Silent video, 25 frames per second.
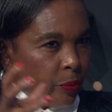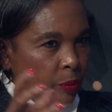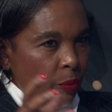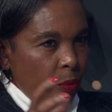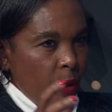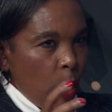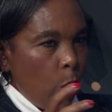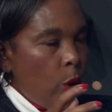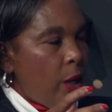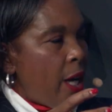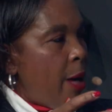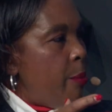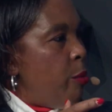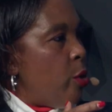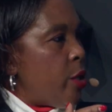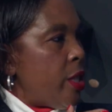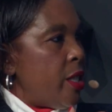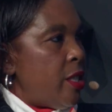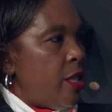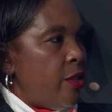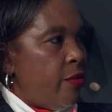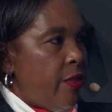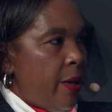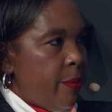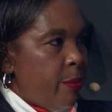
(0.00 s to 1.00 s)

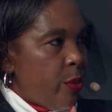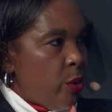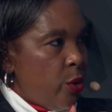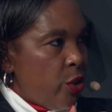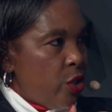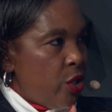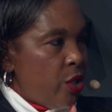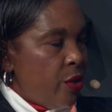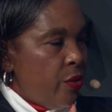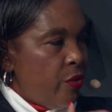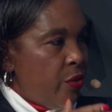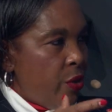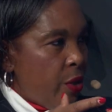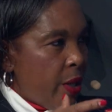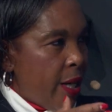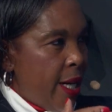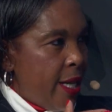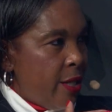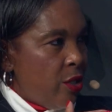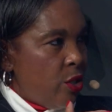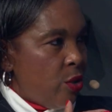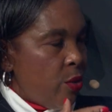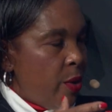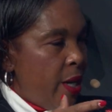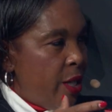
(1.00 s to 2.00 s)
collaborative approach for us
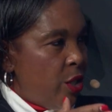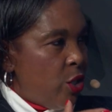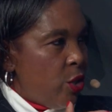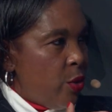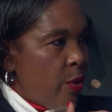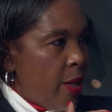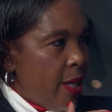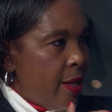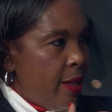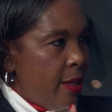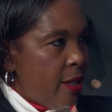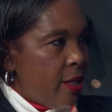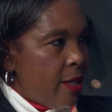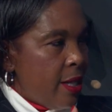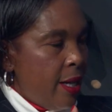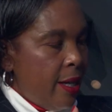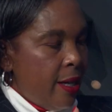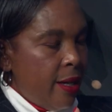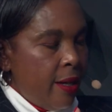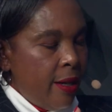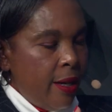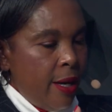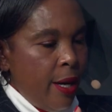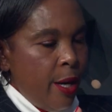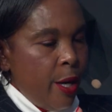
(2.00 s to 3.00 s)
to ensure
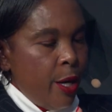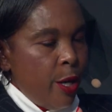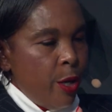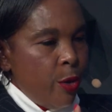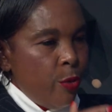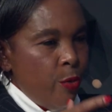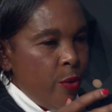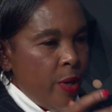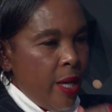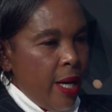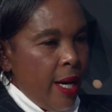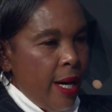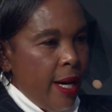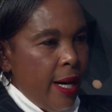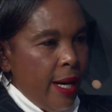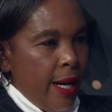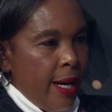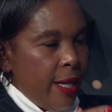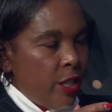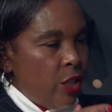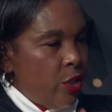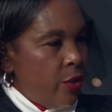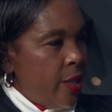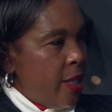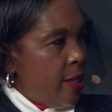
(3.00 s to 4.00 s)
that we are
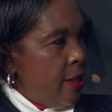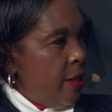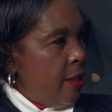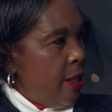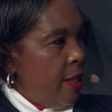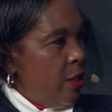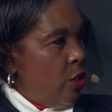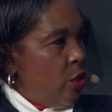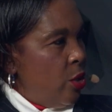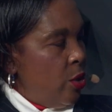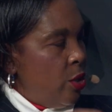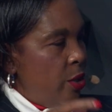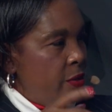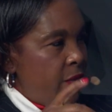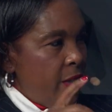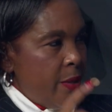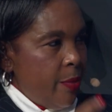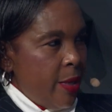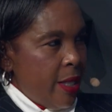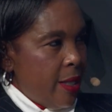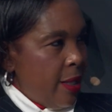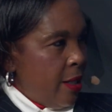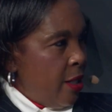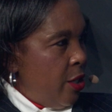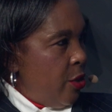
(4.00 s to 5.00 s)
addressing issues of
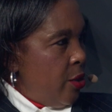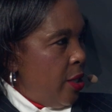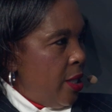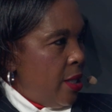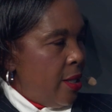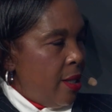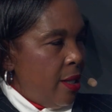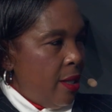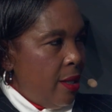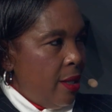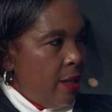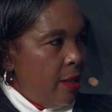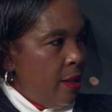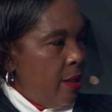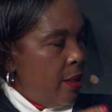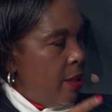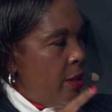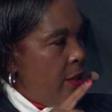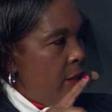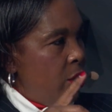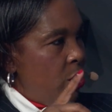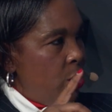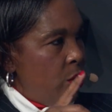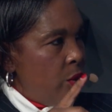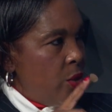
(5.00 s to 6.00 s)
cybersecurity,
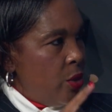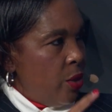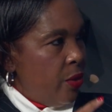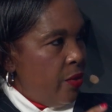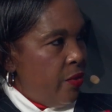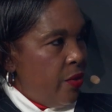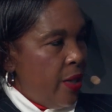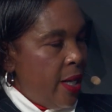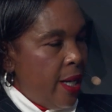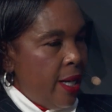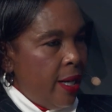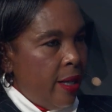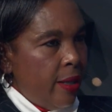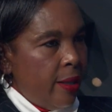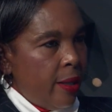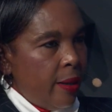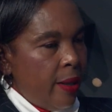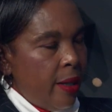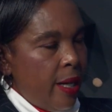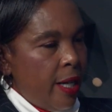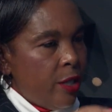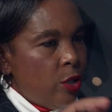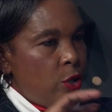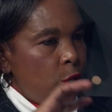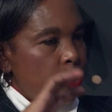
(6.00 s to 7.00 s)
issues of
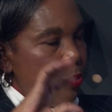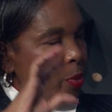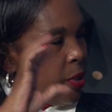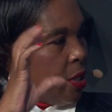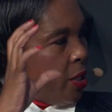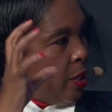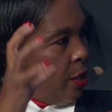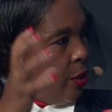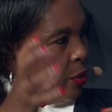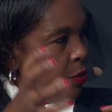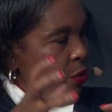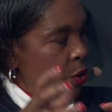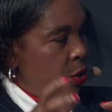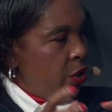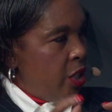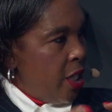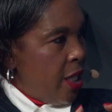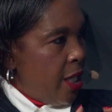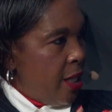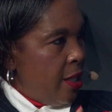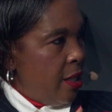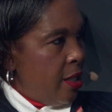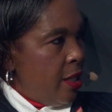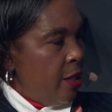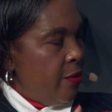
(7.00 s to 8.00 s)
adaptive or
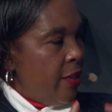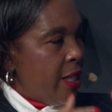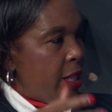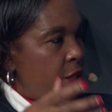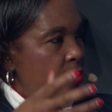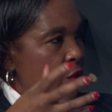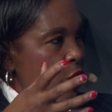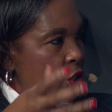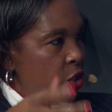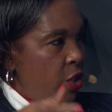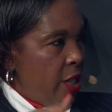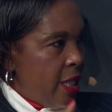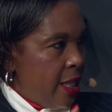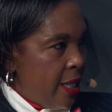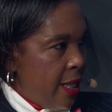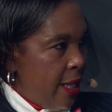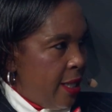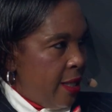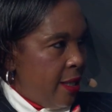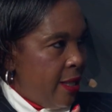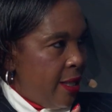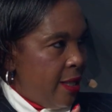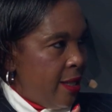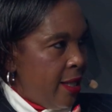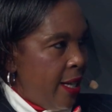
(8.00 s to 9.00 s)
generative artificial
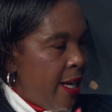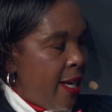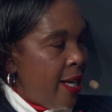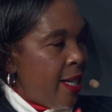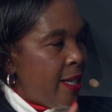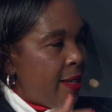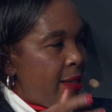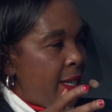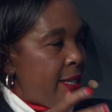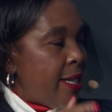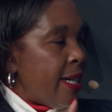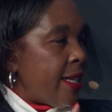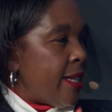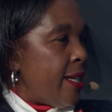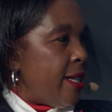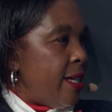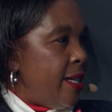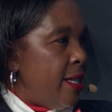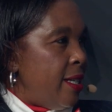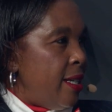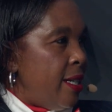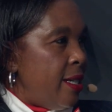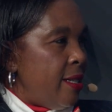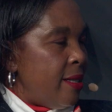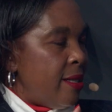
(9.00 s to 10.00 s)
intelligence that, again,
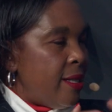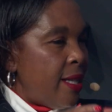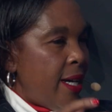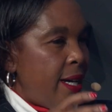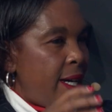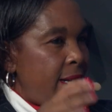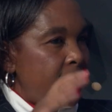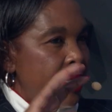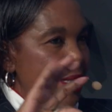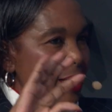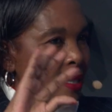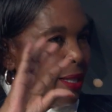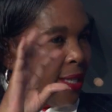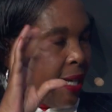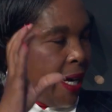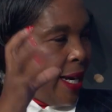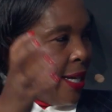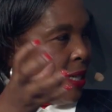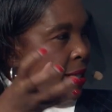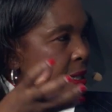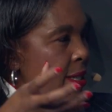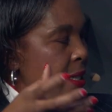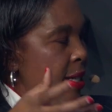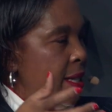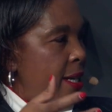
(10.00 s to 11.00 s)
is
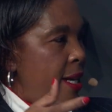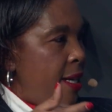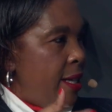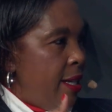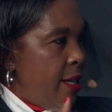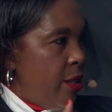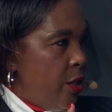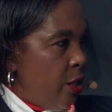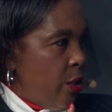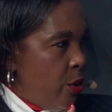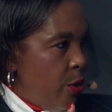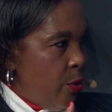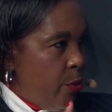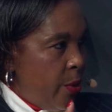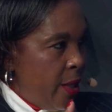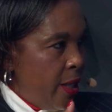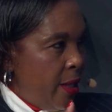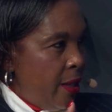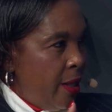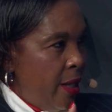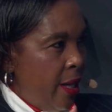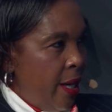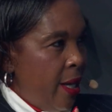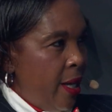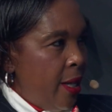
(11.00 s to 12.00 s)
designed in an ethical way,
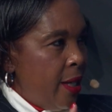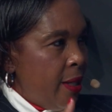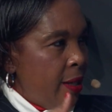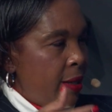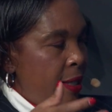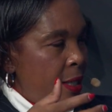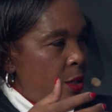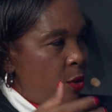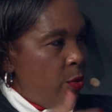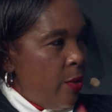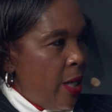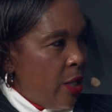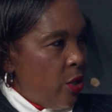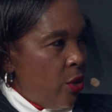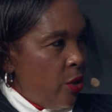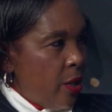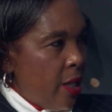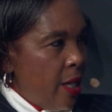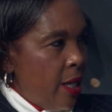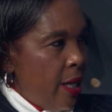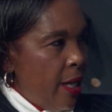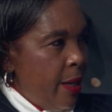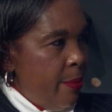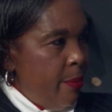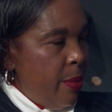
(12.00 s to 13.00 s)
that we are
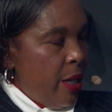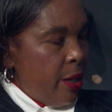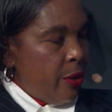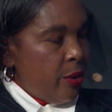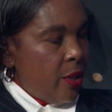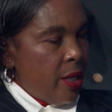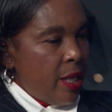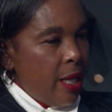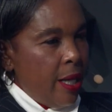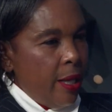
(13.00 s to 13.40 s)
talking about